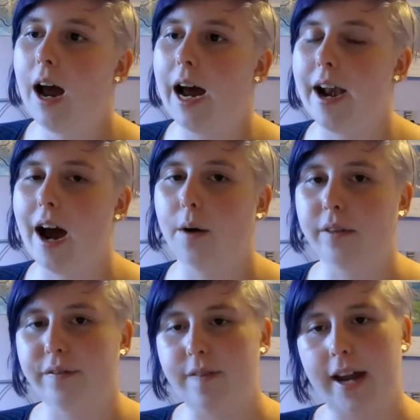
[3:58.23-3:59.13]
and how
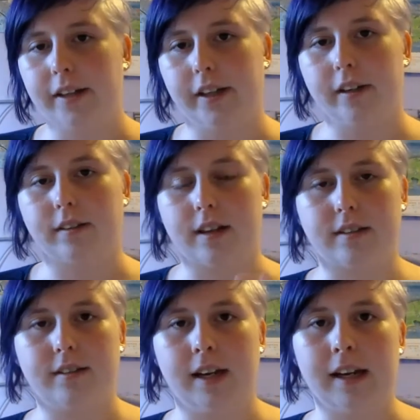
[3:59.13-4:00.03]
the failures are
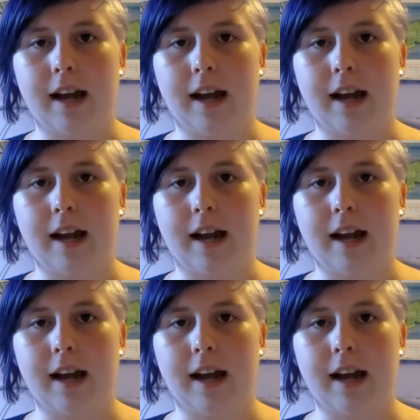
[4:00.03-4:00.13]
seen